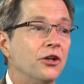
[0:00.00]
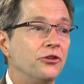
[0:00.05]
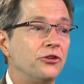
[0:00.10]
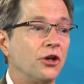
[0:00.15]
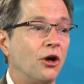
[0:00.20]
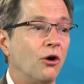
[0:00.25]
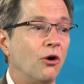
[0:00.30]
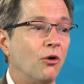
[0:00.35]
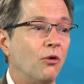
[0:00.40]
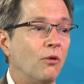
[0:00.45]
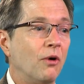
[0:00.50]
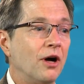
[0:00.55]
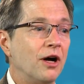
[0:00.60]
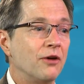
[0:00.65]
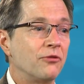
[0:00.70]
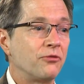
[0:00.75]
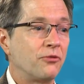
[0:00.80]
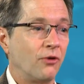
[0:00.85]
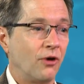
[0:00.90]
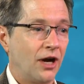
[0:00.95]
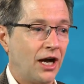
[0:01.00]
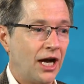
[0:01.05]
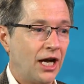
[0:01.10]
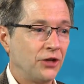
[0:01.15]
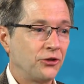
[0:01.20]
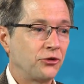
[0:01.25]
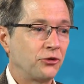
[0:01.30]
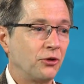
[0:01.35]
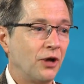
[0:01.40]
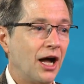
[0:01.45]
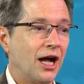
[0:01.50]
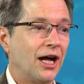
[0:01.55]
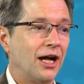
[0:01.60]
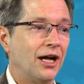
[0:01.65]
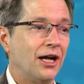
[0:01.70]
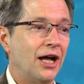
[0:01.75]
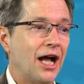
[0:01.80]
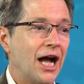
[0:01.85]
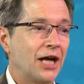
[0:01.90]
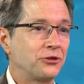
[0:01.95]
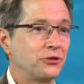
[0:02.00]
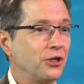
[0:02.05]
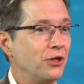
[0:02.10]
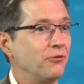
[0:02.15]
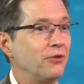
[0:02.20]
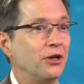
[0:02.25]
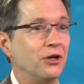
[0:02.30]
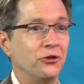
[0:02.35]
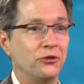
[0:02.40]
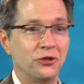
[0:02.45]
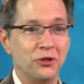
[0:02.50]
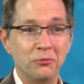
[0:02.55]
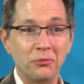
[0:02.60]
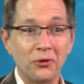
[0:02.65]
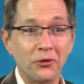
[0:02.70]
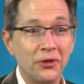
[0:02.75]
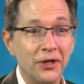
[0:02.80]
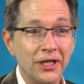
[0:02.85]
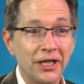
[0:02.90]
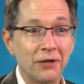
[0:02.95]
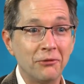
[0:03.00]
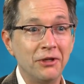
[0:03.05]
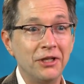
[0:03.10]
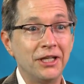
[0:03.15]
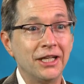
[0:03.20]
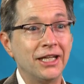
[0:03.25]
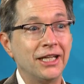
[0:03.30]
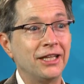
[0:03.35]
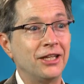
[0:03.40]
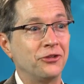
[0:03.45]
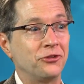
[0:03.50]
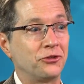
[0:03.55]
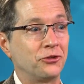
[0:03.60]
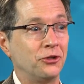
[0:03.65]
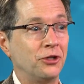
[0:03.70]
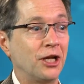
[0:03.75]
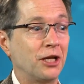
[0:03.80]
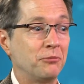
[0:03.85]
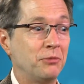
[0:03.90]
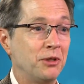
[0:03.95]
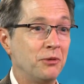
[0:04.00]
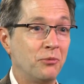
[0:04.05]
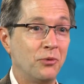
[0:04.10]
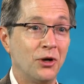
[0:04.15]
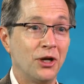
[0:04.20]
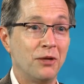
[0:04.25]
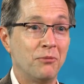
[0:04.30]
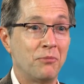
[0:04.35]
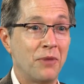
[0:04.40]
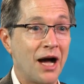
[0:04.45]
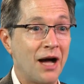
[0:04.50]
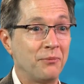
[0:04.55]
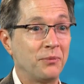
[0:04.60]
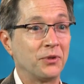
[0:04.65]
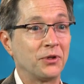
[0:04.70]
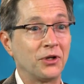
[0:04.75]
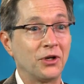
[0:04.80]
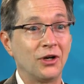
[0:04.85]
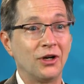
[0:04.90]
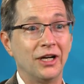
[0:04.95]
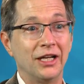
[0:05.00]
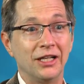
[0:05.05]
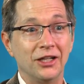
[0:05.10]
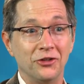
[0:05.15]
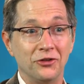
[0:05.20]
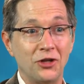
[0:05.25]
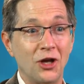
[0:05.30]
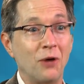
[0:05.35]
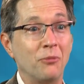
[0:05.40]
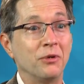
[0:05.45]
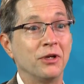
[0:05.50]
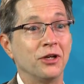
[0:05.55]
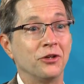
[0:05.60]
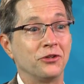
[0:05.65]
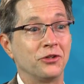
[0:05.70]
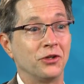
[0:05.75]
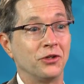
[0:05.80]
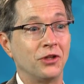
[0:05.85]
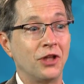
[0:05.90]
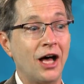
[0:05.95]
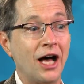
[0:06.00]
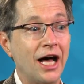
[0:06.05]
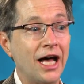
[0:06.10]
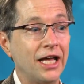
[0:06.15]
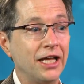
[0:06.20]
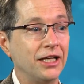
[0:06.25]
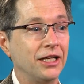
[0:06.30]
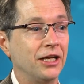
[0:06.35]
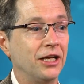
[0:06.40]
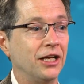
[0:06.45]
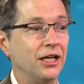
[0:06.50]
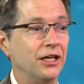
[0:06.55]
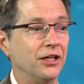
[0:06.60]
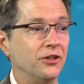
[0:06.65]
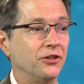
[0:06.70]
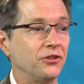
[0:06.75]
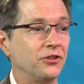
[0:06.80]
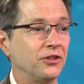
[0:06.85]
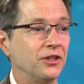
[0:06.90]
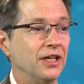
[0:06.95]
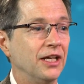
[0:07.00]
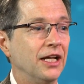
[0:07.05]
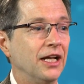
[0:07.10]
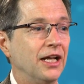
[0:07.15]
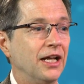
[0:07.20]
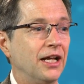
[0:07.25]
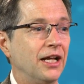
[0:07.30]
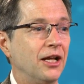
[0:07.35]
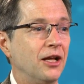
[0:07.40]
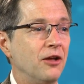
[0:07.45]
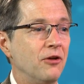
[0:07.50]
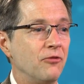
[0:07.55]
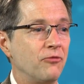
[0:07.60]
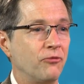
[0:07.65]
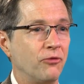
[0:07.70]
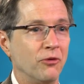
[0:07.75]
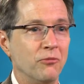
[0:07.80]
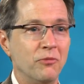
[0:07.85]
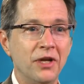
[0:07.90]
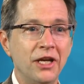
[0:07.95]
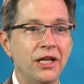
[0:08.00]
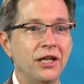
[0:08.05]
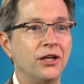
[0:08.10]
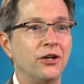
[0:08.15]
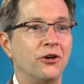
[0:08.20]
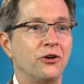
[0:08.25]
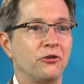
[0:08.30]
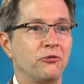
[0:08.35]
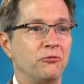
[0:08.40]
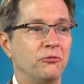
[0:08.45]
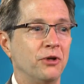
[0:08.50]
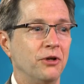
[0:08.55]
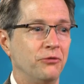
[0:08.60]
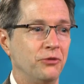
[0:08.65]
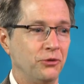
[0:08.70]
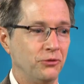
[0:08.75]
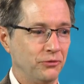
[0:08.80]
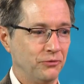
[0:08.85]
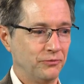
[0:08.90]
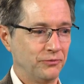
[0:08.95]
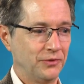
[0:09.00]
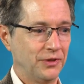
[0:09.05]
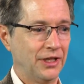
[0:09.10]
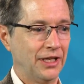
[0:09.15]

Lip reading: So for us, actually a very simple thing that we did that's turned out to be pretty popular and is helping us a lot is, for many years, if you